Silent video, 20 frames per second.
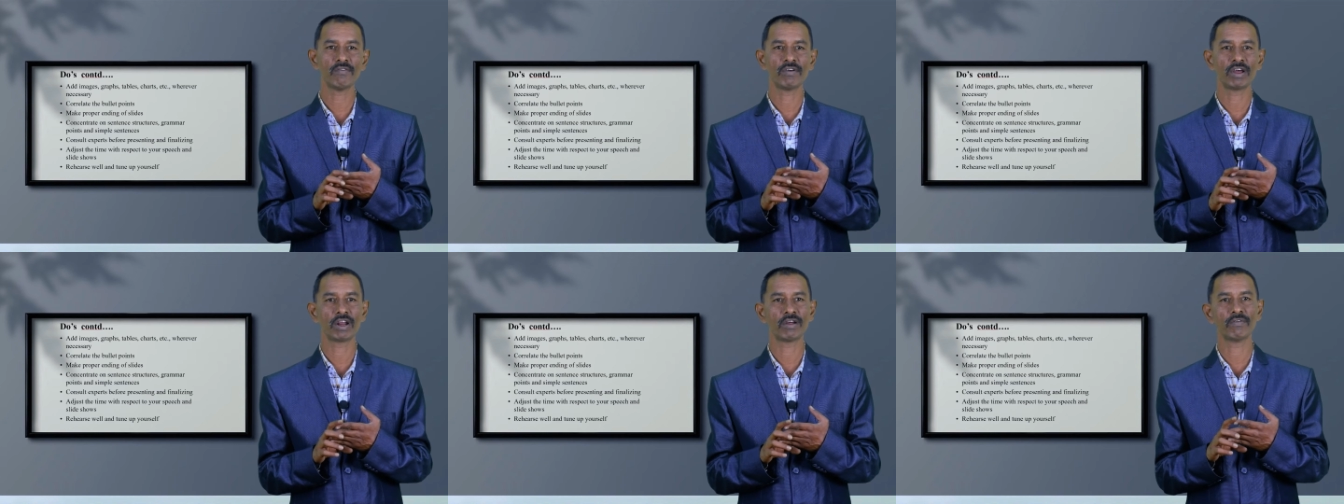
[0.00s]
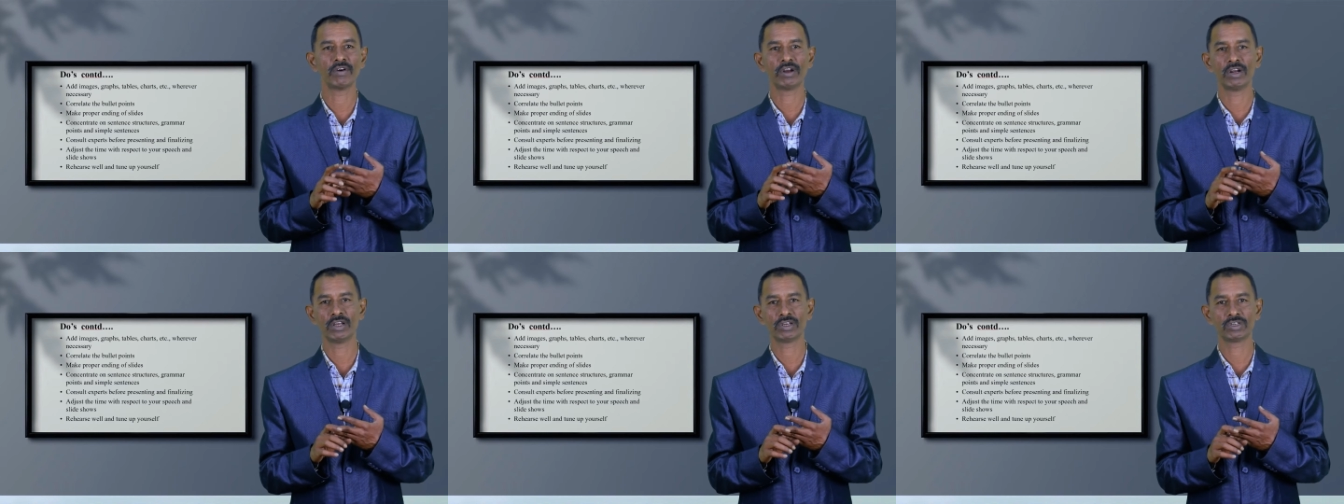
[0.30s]

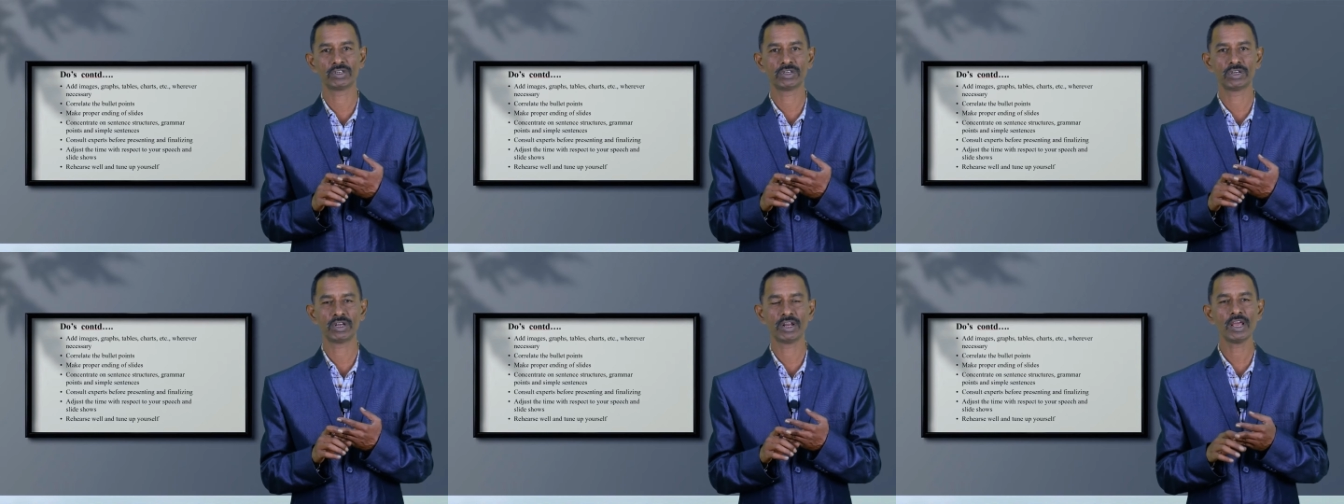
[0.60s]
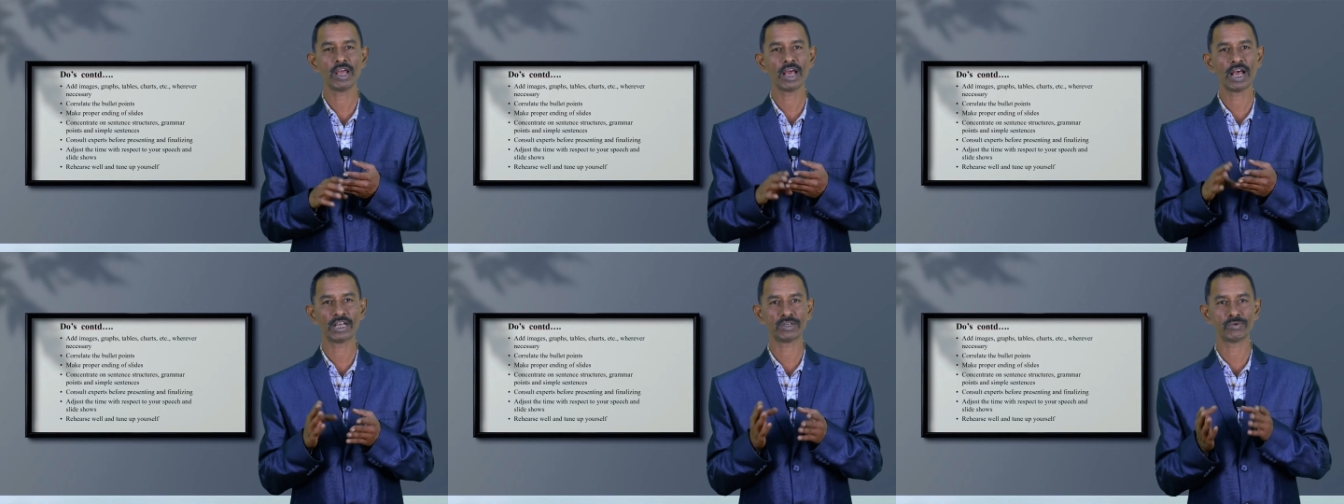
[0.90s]
wherever
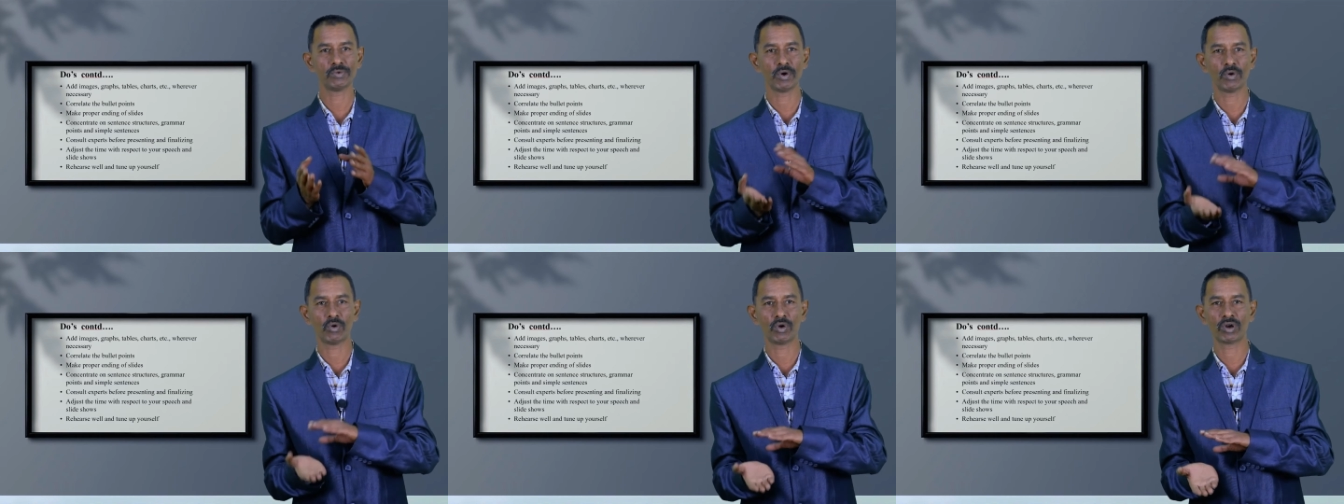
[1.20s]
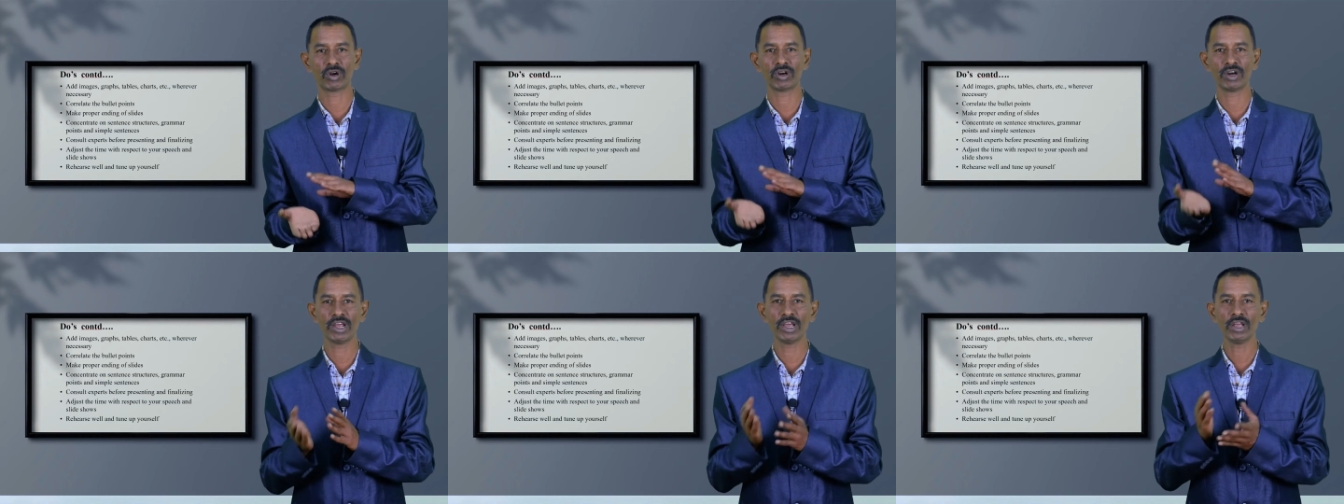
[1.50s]
necessary, as we have
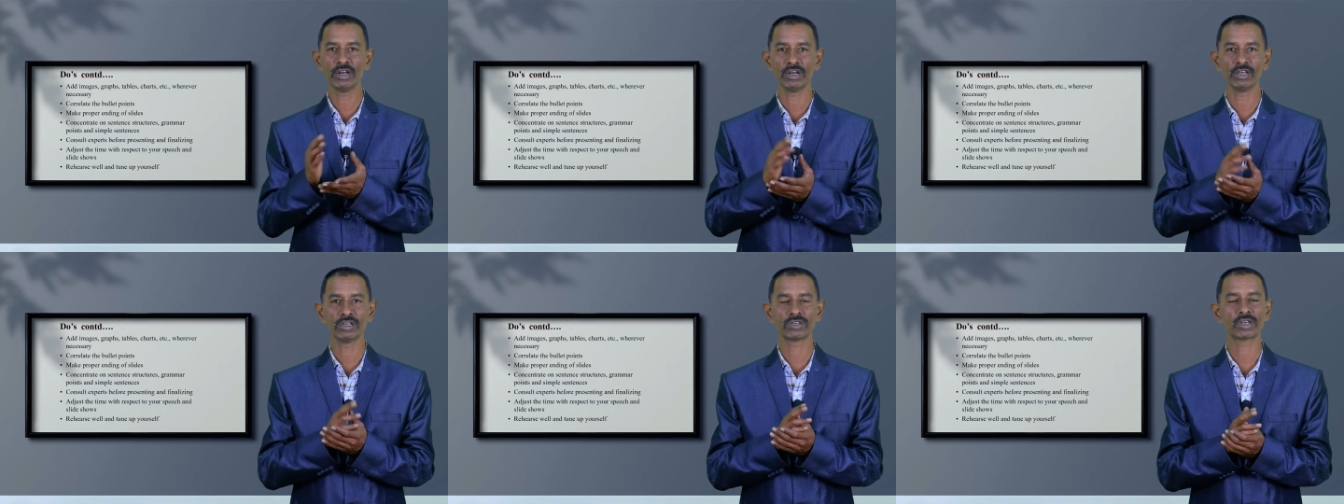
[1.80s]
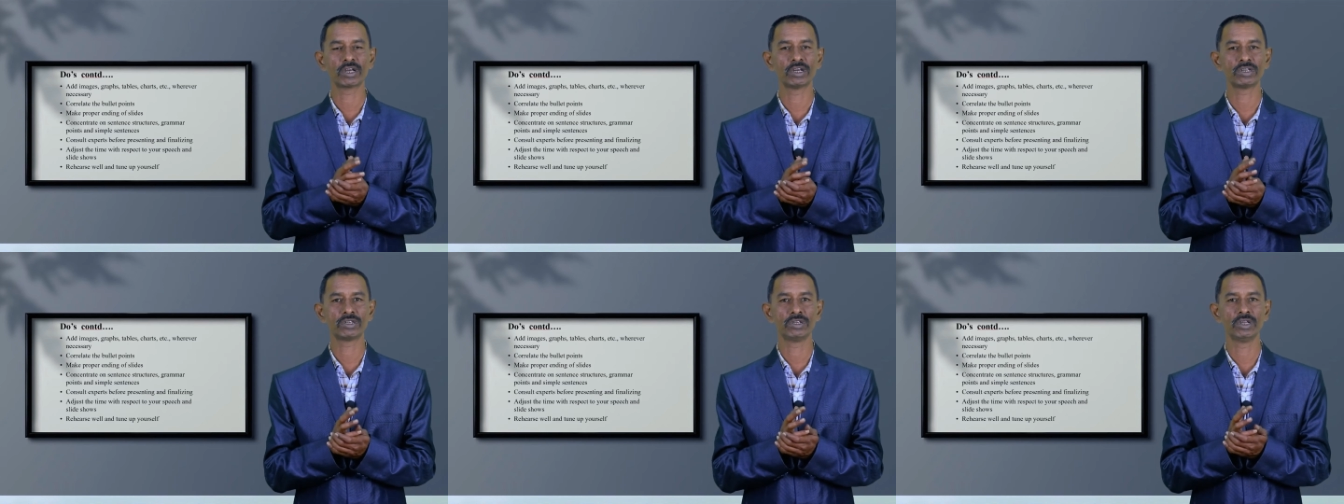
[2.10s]
already
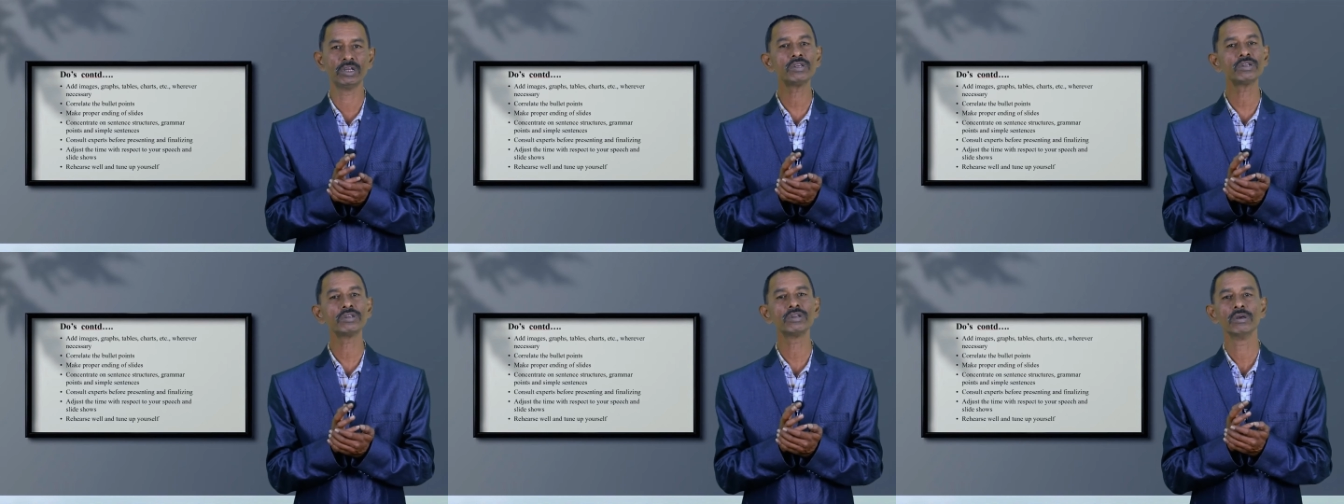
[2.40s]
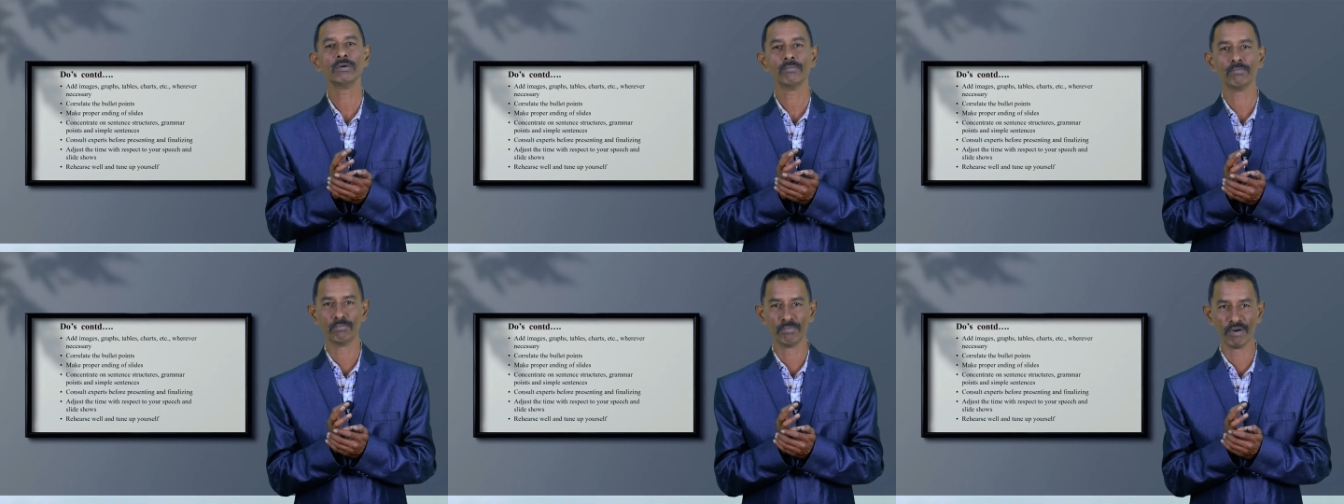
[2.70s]
discussed it
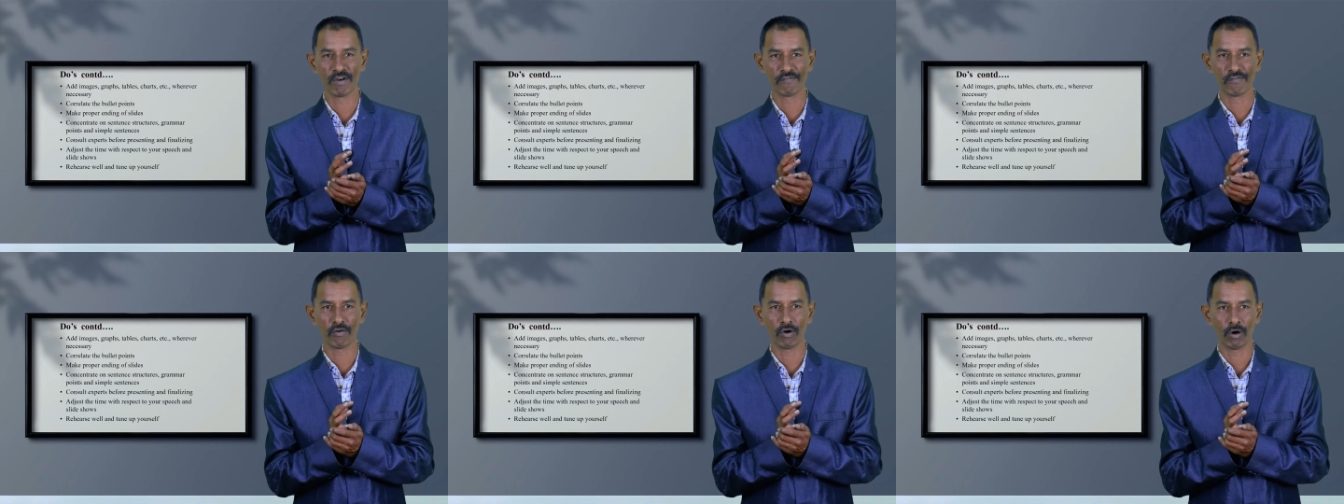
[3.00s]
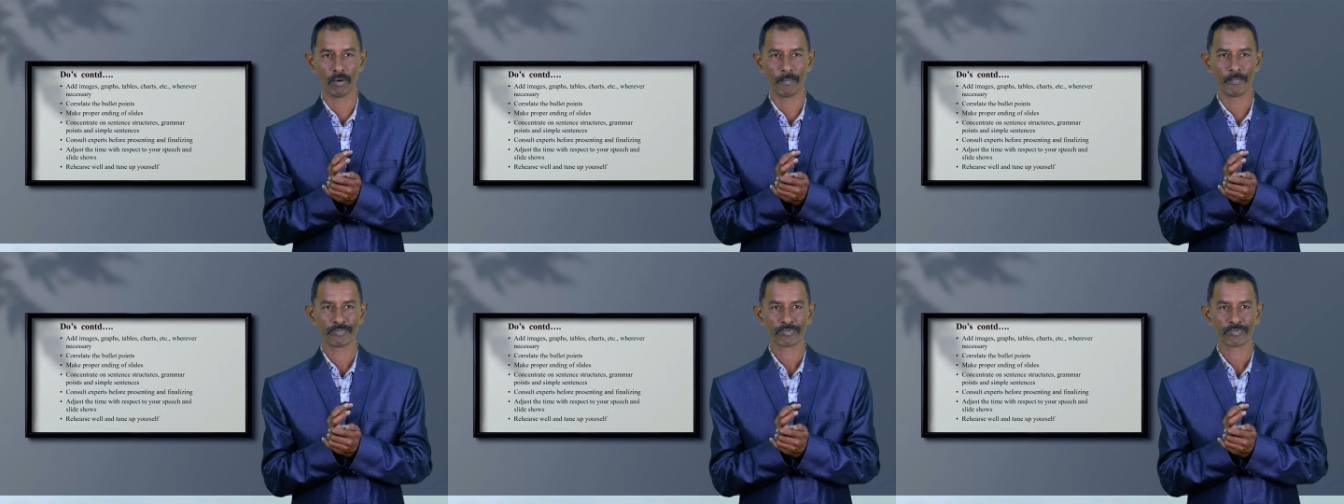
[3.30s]
before.